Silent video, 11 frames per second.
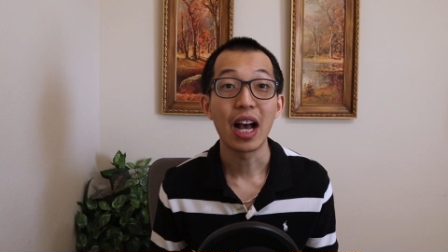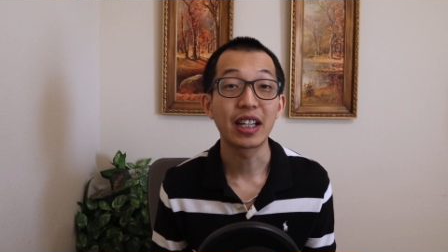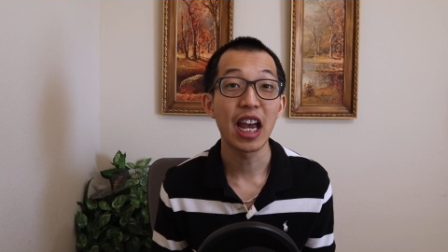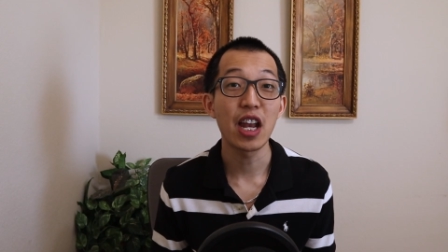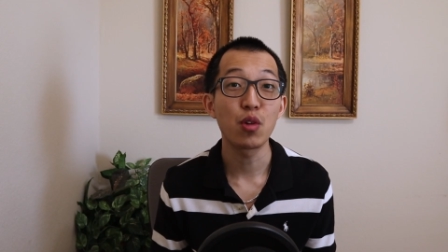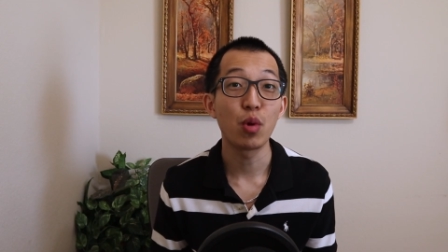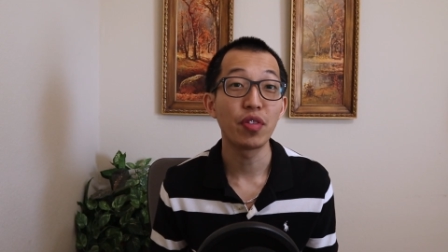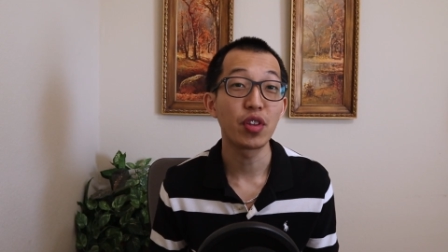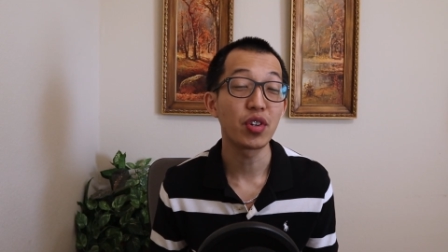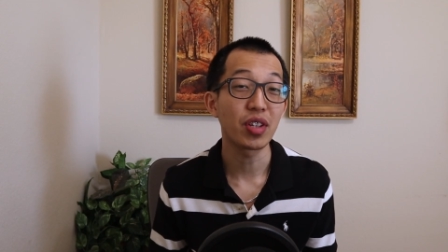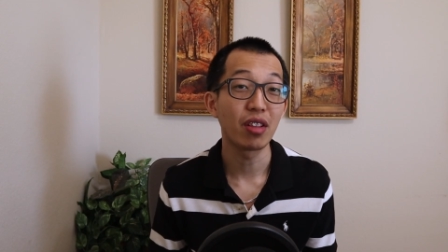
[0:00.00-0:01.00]
Again,
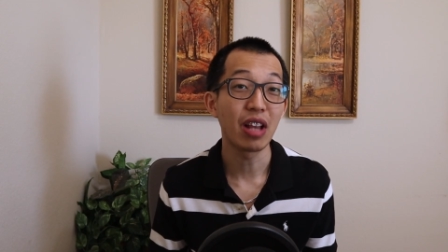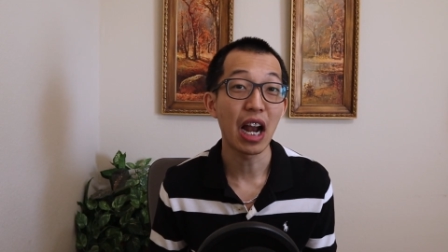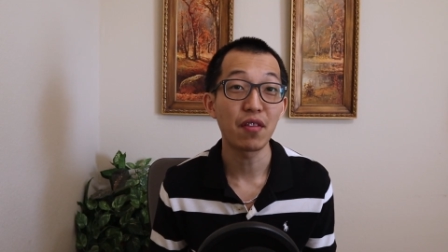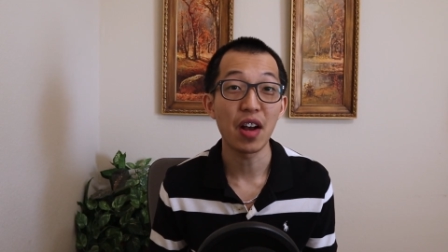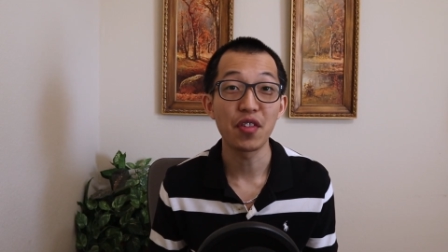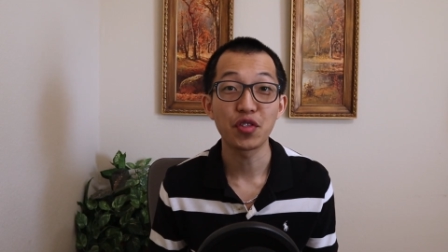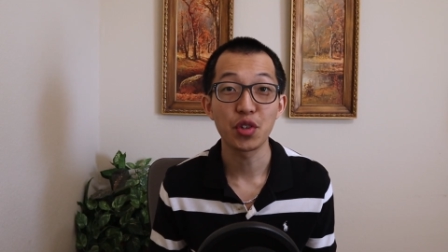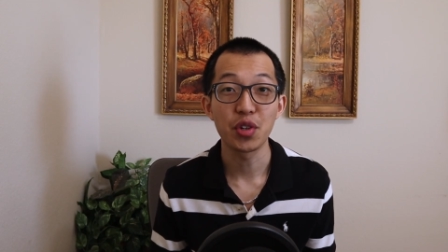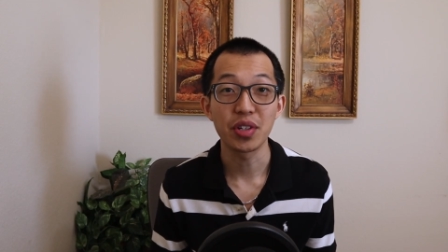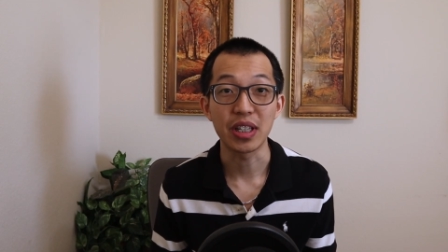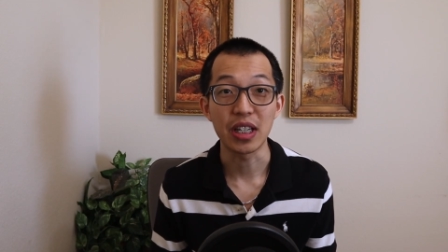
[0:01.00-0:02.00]
when there's a lot of
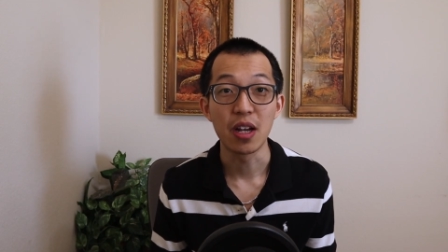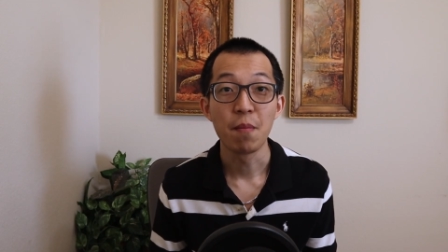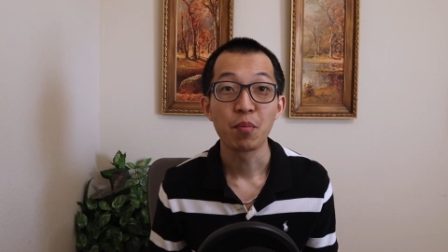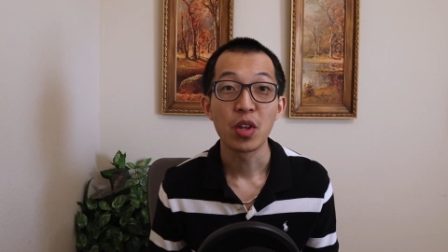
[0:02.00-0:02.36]
uncertainty,